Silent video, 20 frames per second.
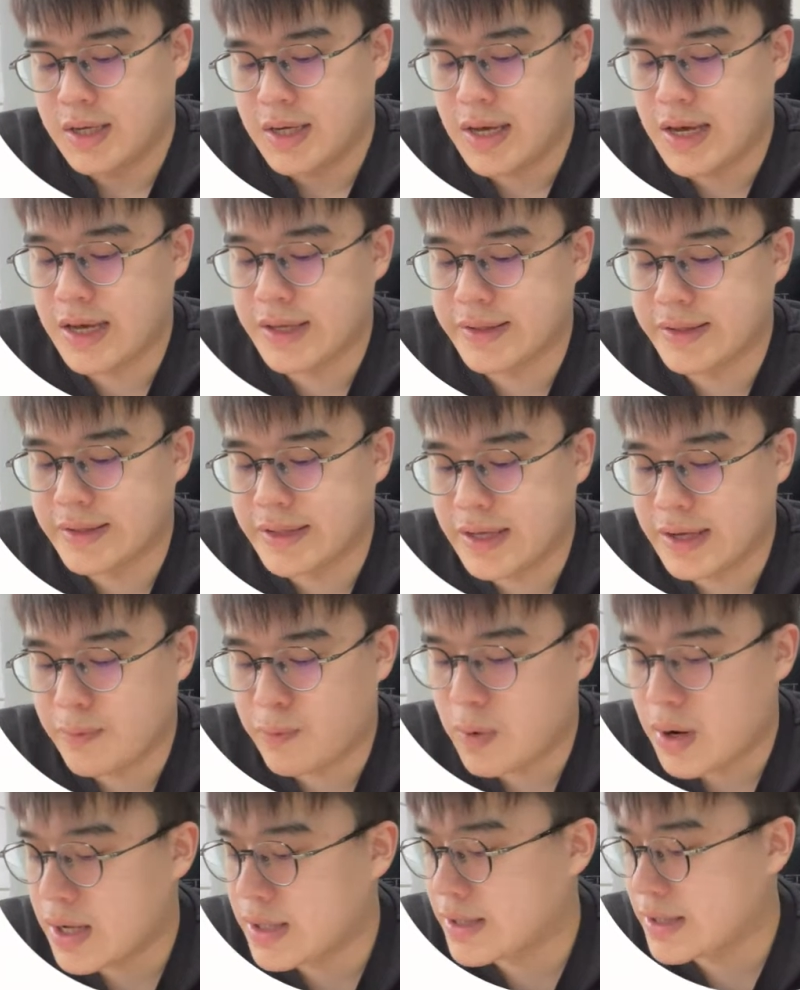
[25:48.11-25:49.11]
and they
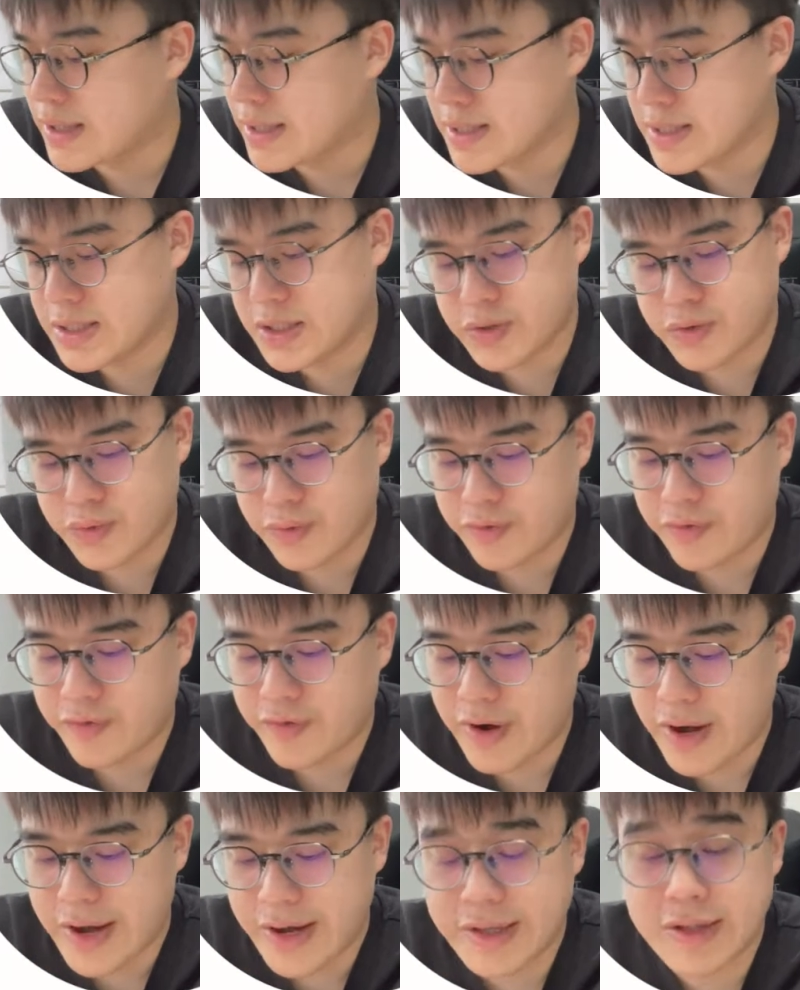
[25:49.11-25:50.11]
want us to
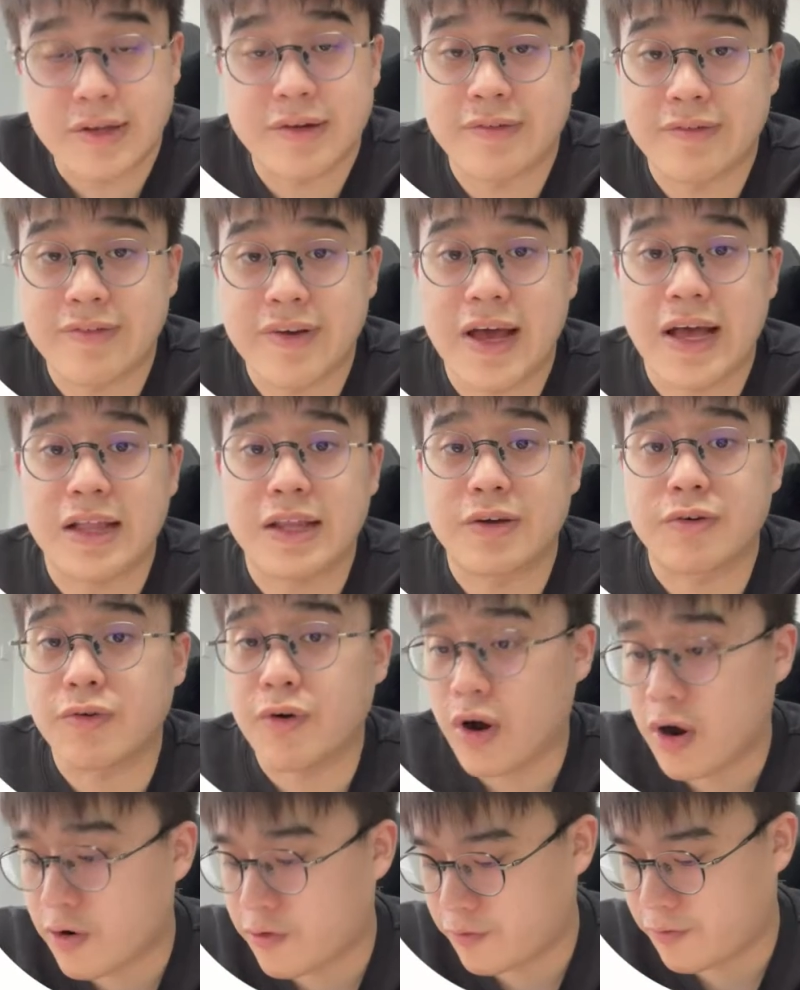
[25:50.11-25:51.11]
find the value
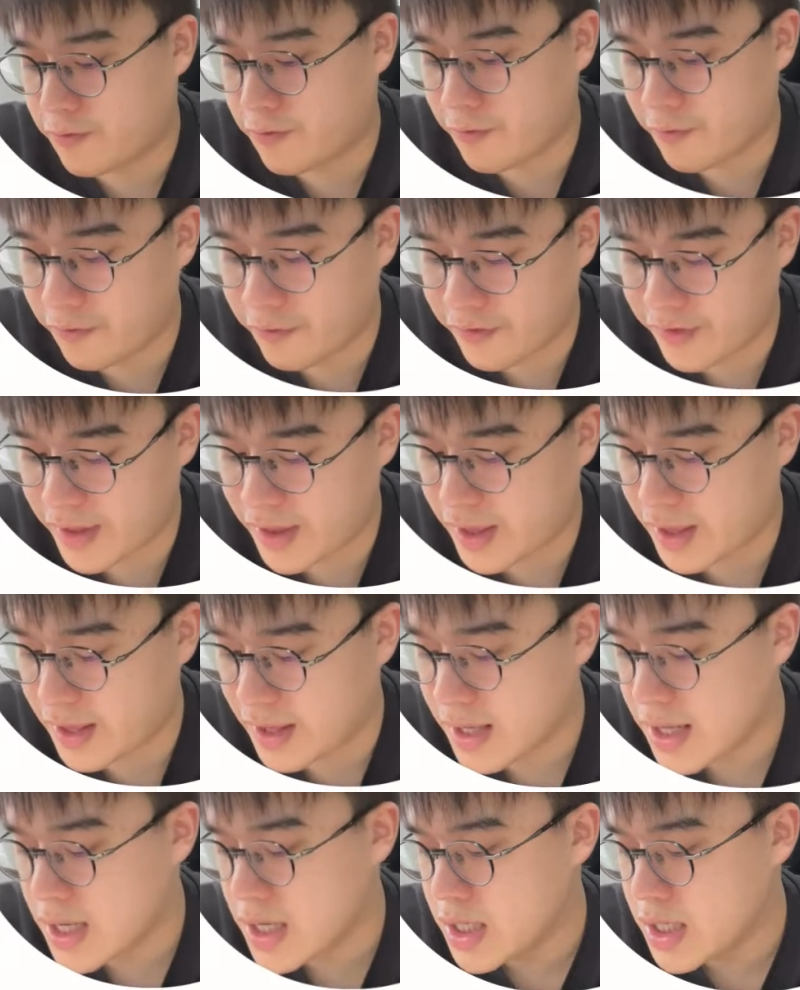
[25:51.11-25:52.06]
of v.